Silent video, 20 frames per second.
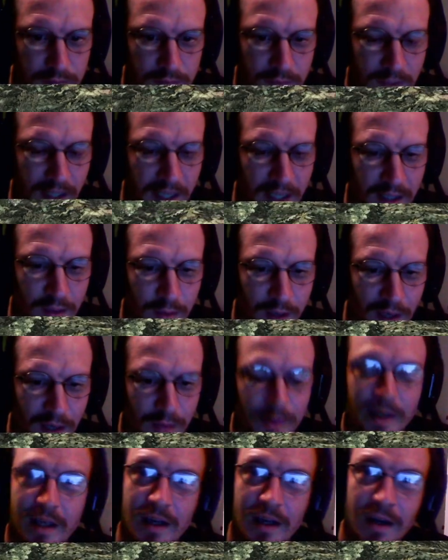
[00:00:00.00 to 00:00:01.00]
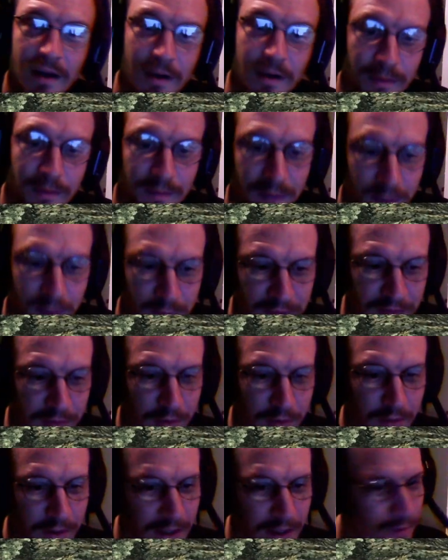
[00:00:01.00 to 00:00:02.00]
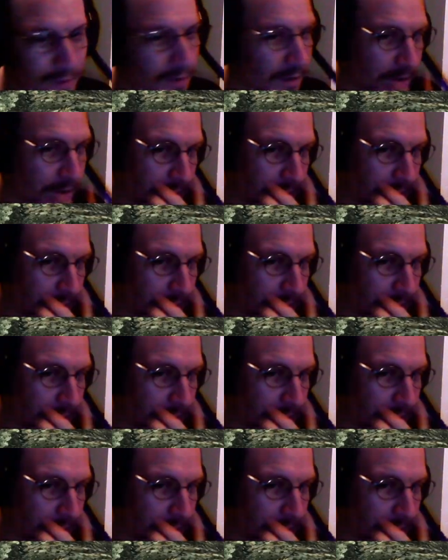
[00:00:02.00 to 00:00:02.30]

And away we go, number 481.